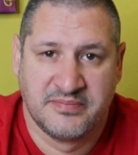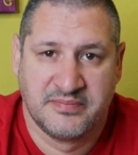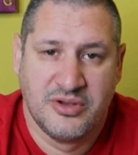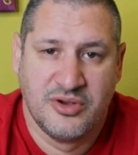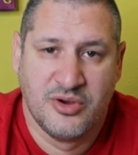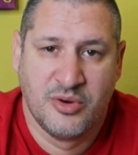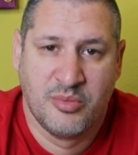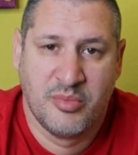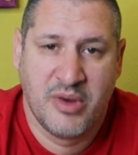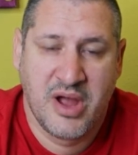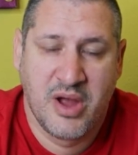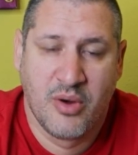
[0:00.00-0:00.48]

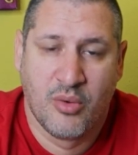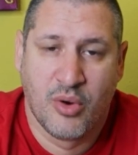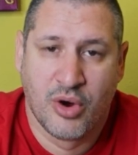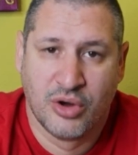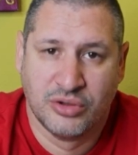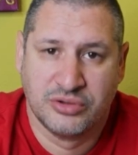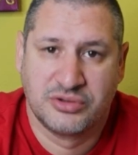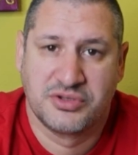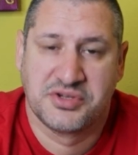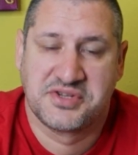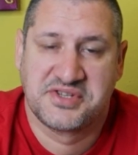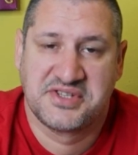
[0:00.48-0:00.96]
you may
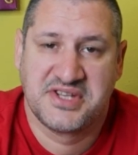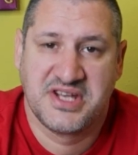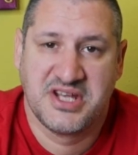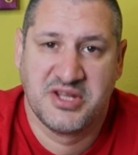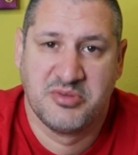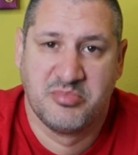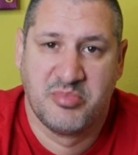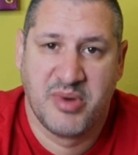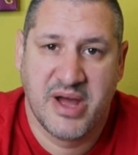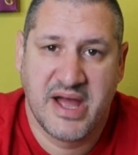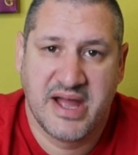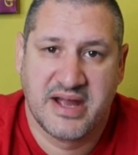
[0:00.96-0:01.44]
want to
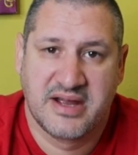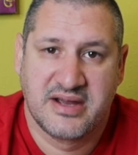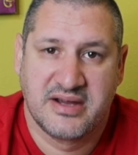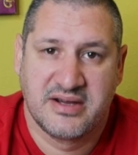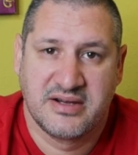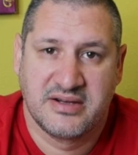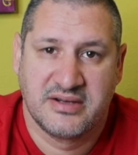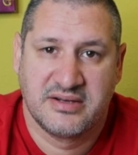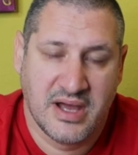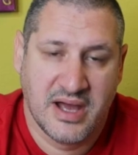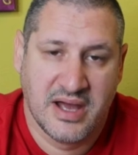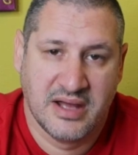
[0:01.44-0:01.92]
sit back
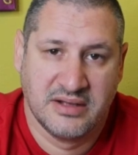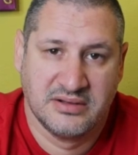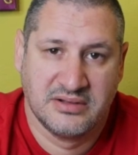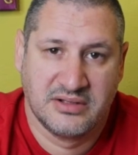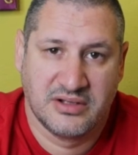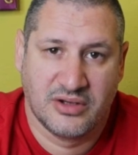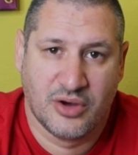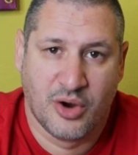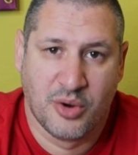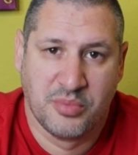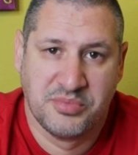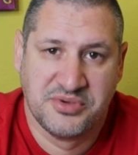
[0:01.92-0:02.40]

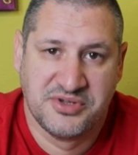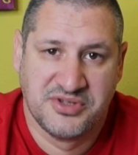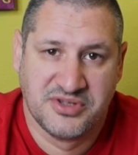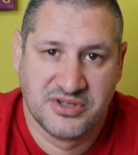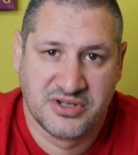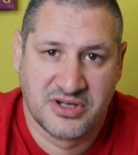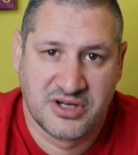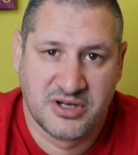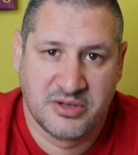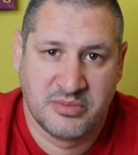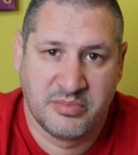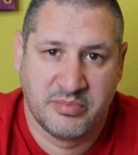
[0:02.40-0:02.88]
and
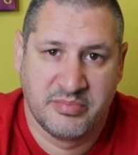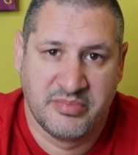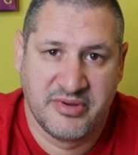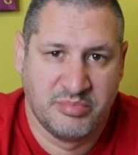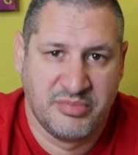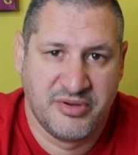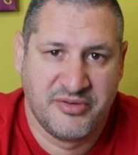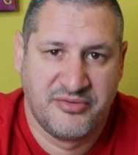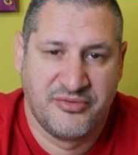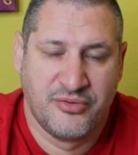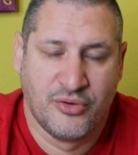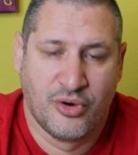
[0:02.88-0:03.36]
observe
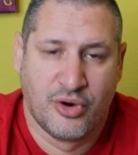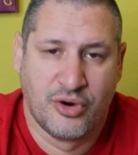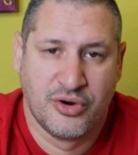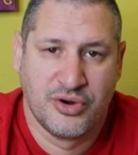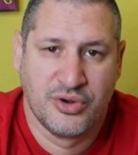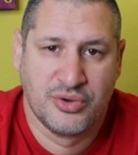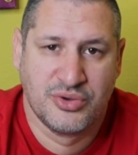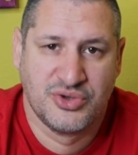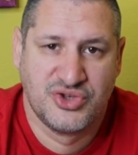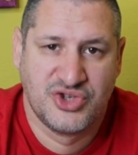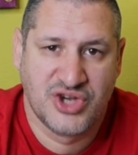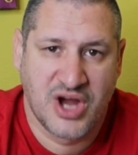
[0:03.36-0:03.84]
before
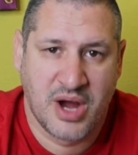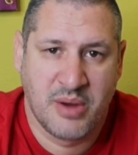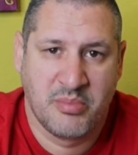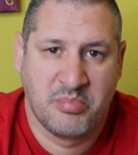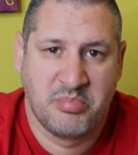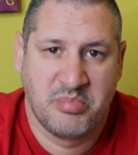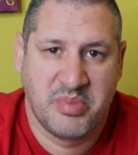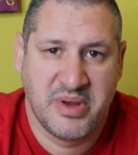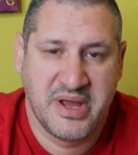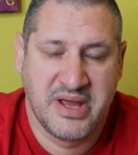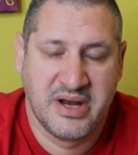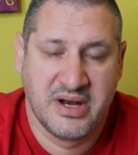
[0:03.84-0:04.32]
you
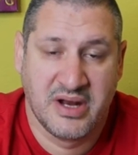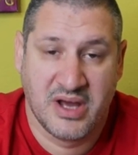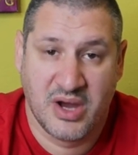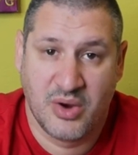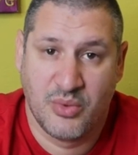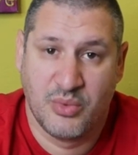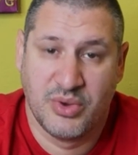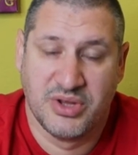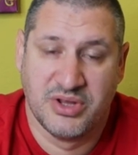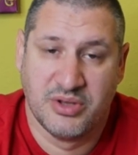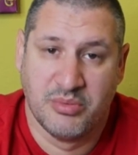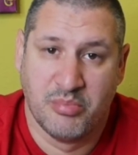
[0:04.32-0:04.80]
jump in
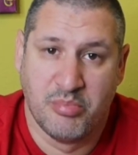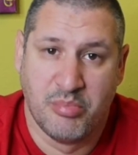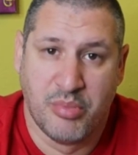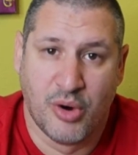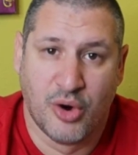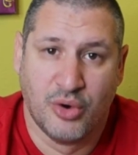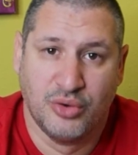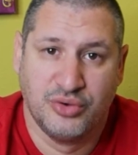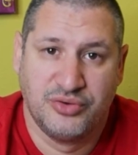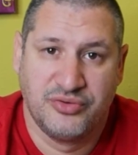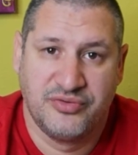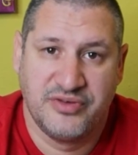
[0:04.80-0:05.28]
with
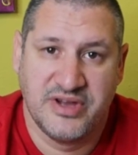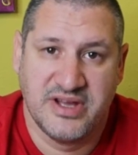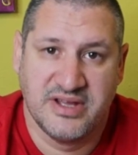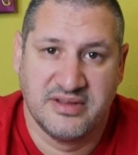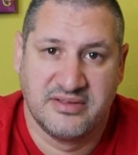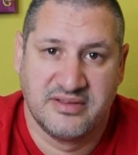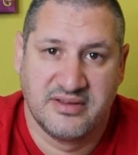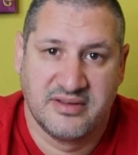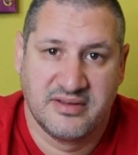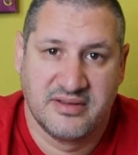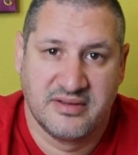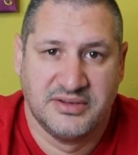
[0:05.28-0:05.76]
both
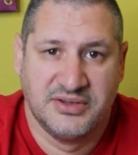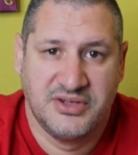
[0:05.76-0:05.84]
feet.